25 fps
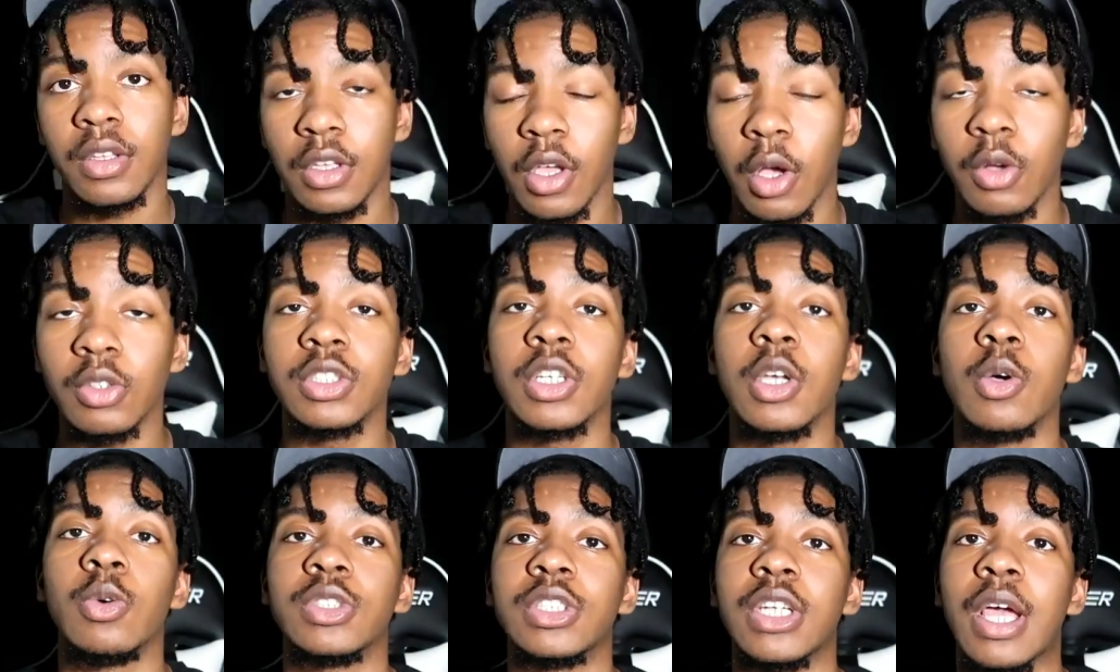Yo,
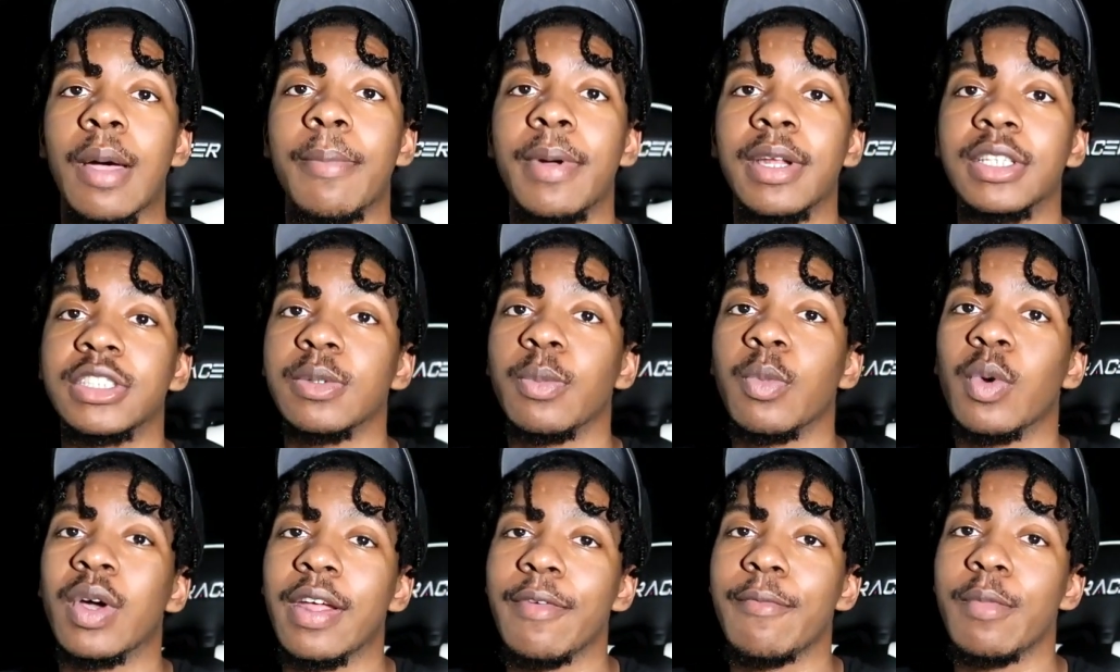what's good with y'all, man? It's
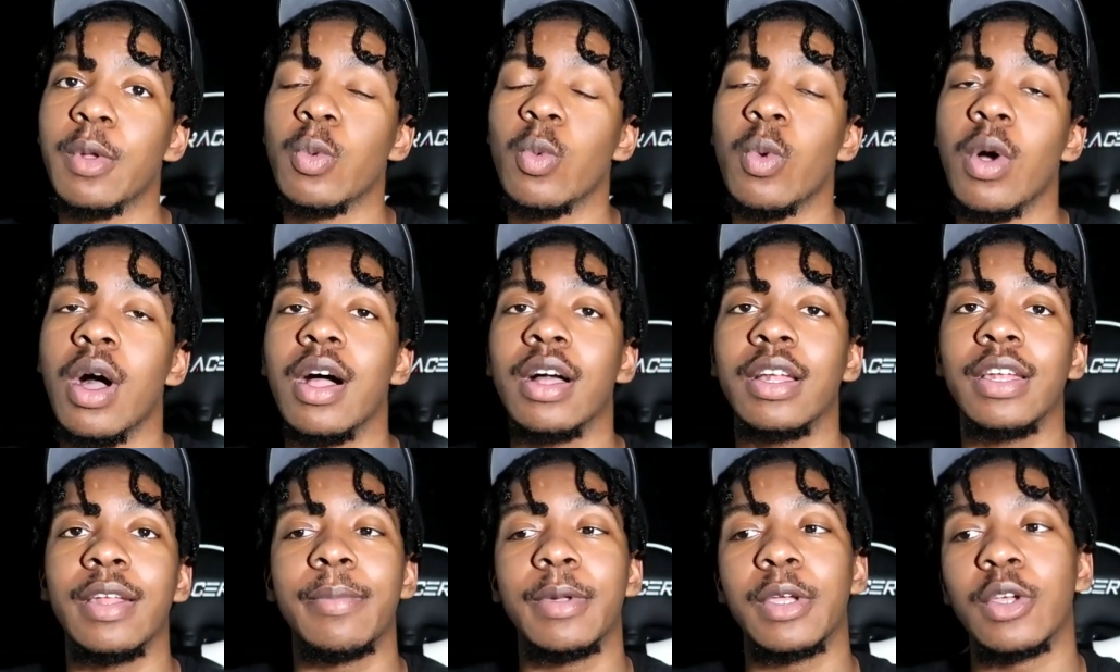your boy that be
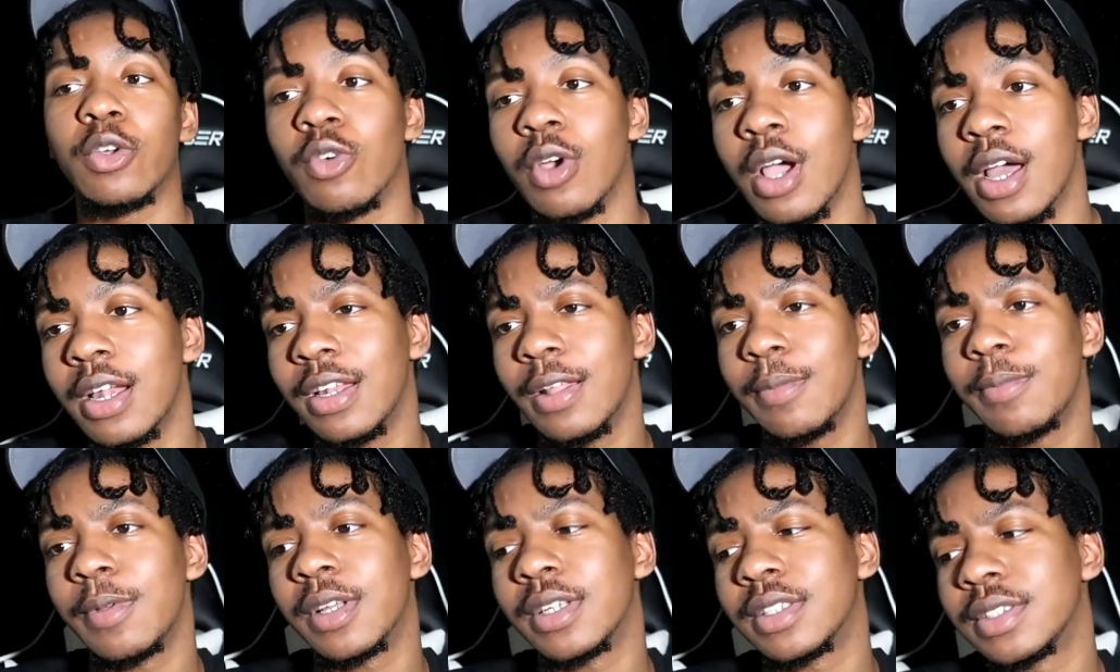wild, that be
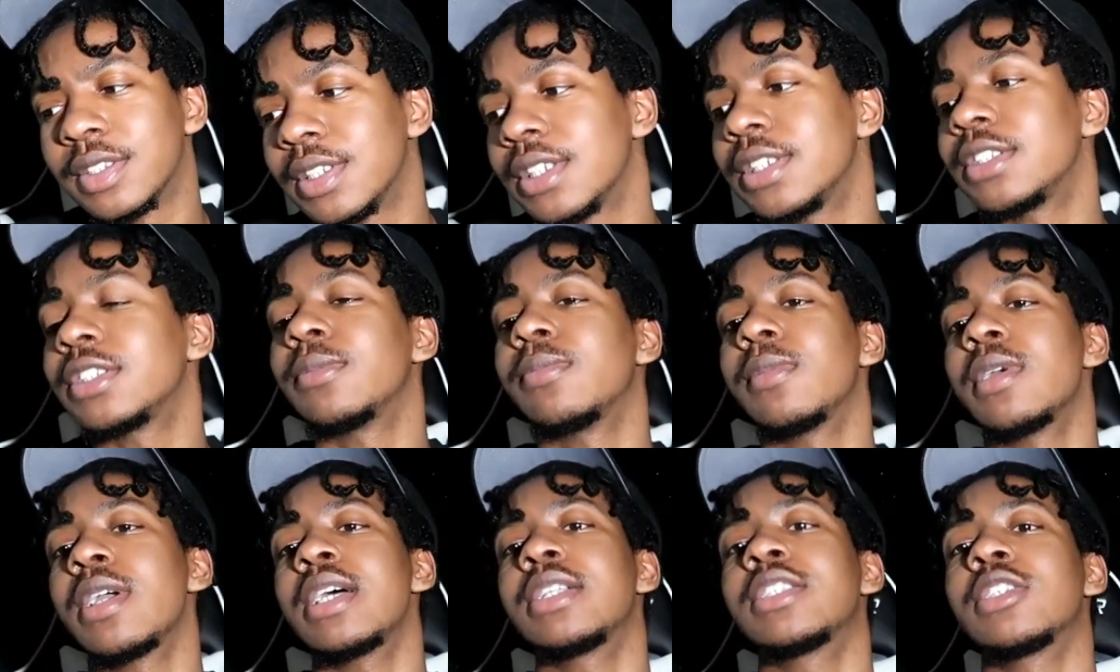grinding, that be
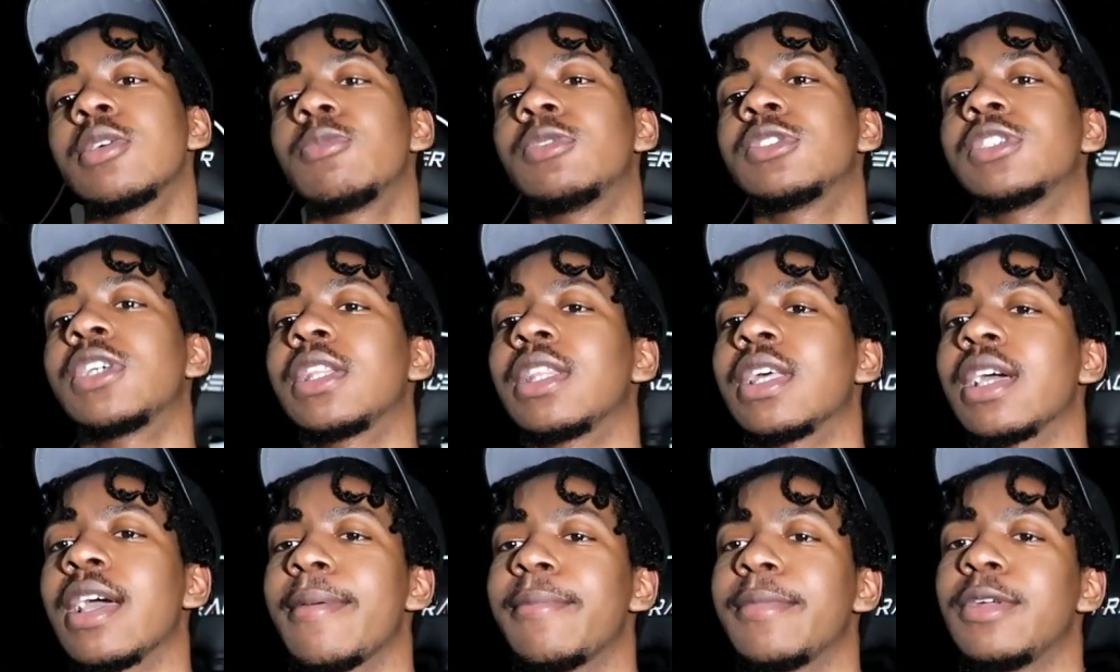consistent, man. I tell me what
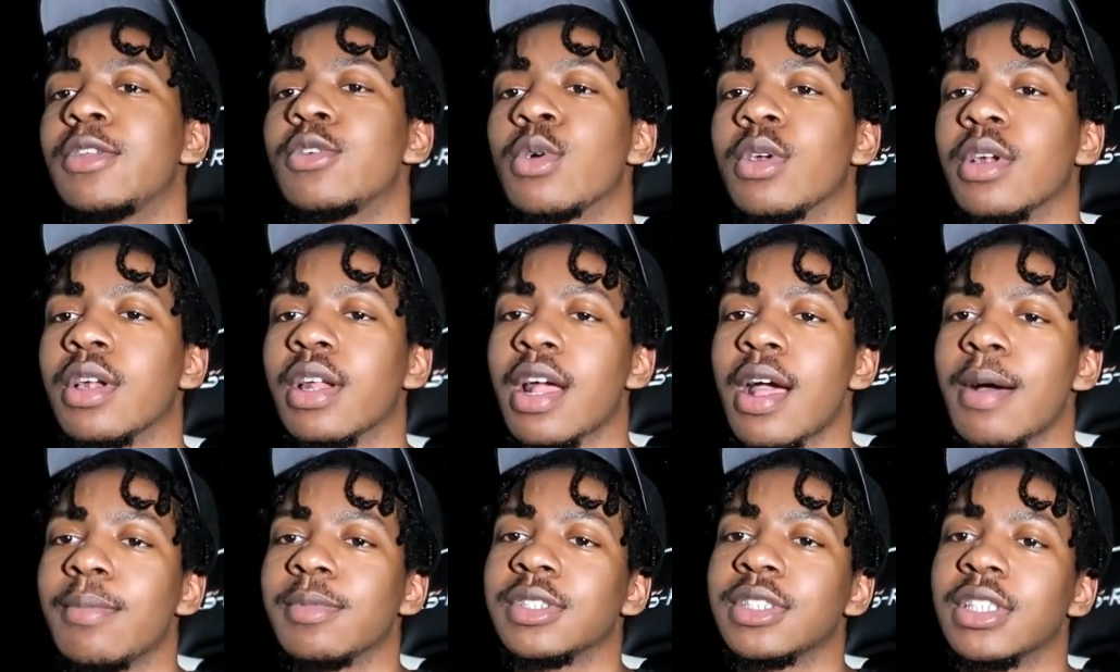y'all think I be doing in
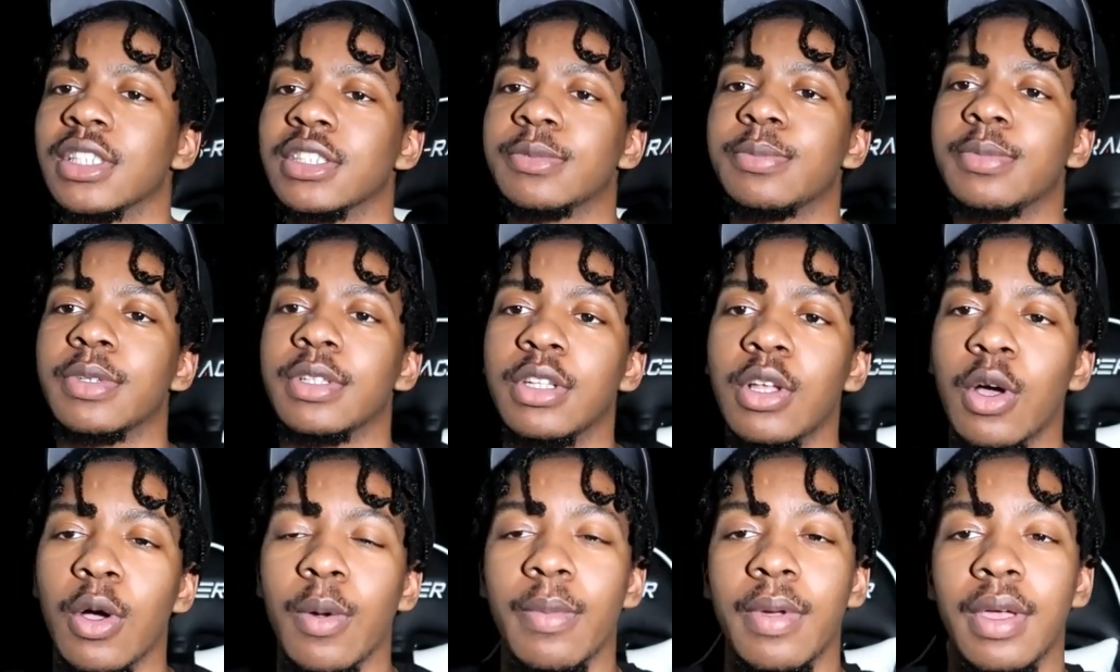the comment section
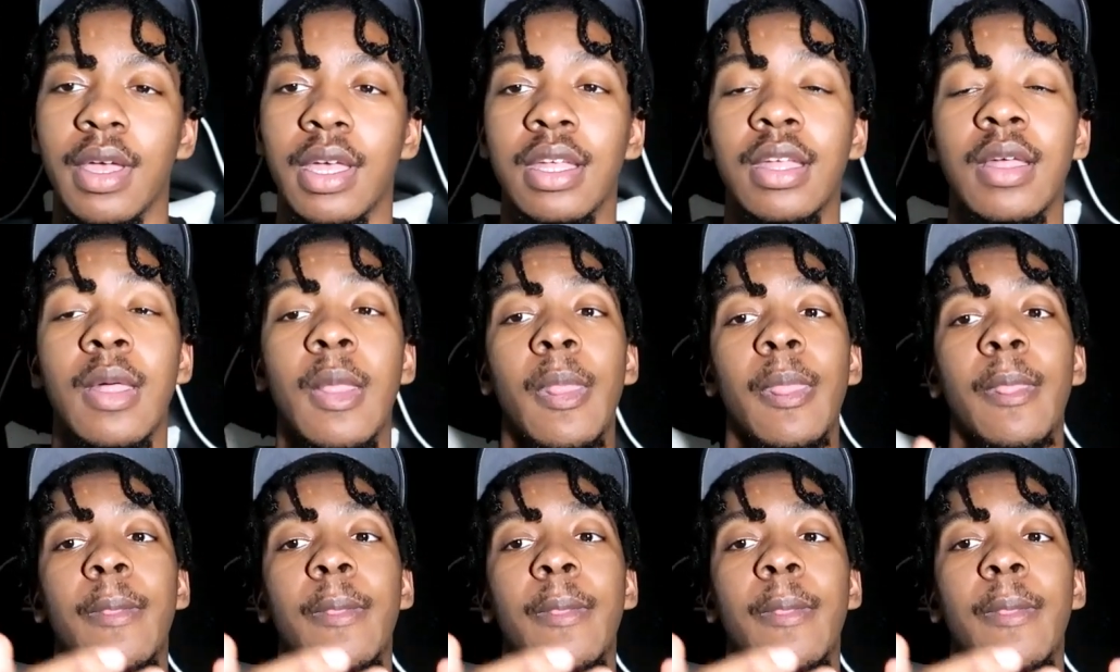below, man.